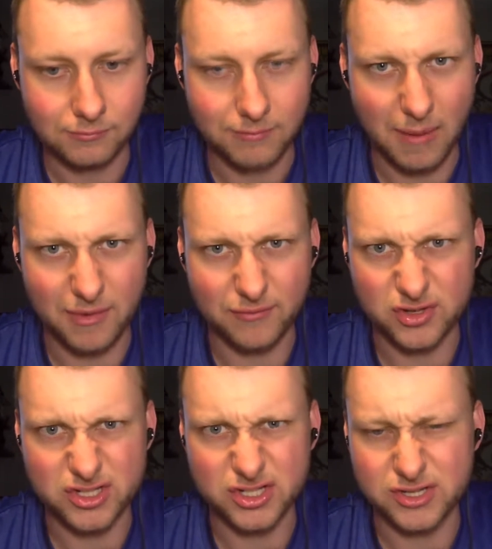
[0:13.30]
Batman
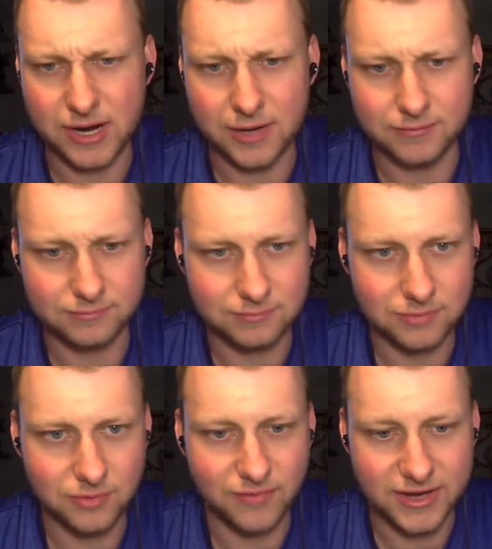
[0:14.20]
versus
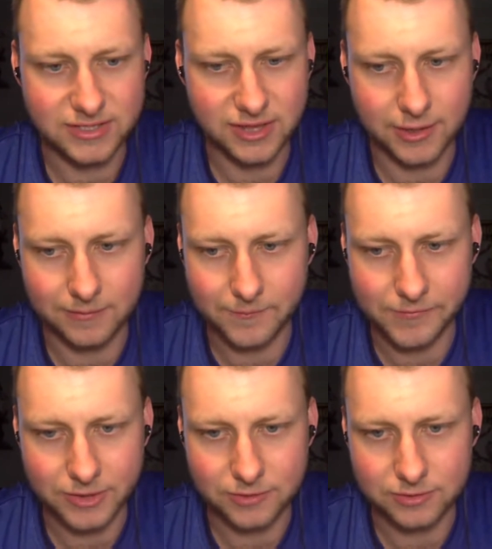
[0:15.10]
Two-Face, I think.
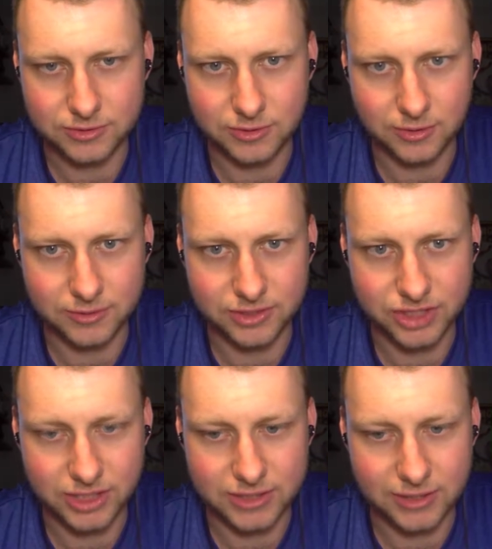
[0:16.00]
That's what it's called. So let's
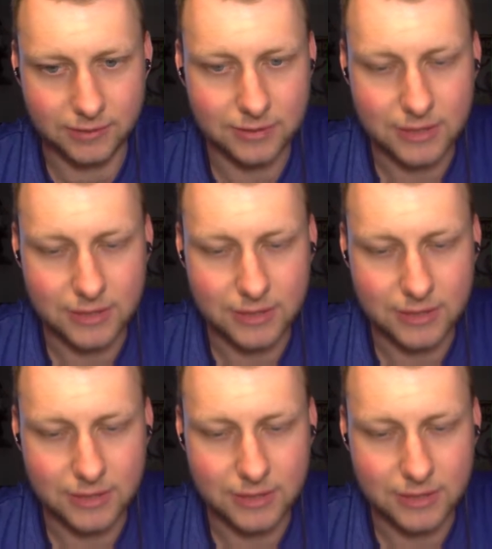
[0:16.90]
check this out.